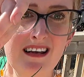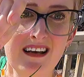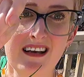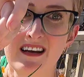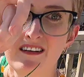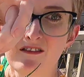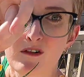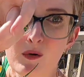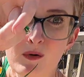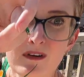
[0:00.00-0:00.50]

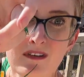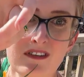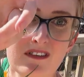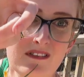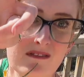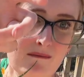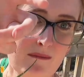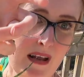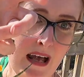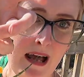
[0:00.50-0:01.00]
Of course,
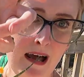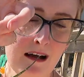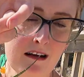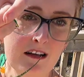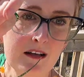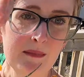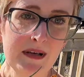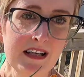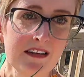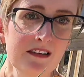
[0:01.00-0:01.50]

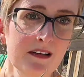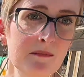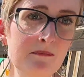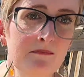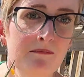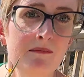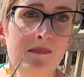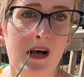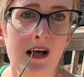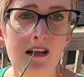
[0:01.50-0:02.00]
acclimate them
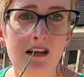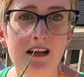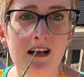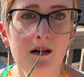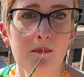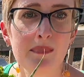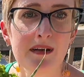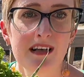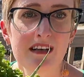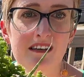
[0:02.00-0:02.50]
a little
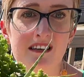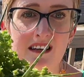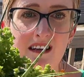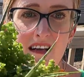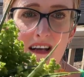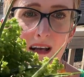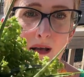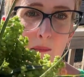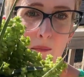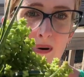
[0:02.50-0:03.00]
bit,
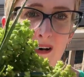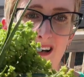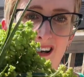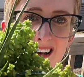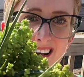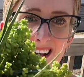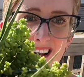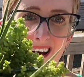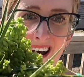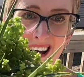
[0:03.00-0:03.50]
but
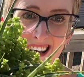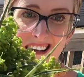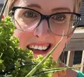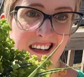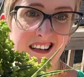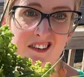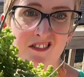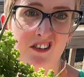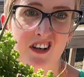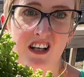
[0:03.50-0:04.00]
I
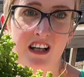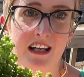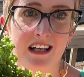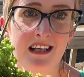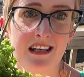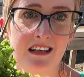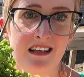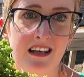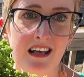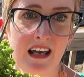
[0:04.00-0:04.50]
didn't
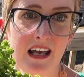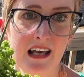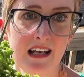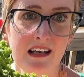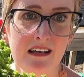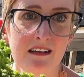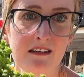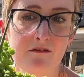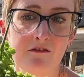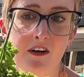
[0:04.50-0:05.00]
really, and it
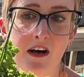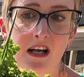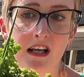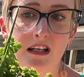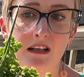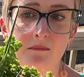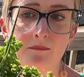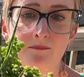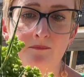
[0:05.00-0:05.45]
did fine.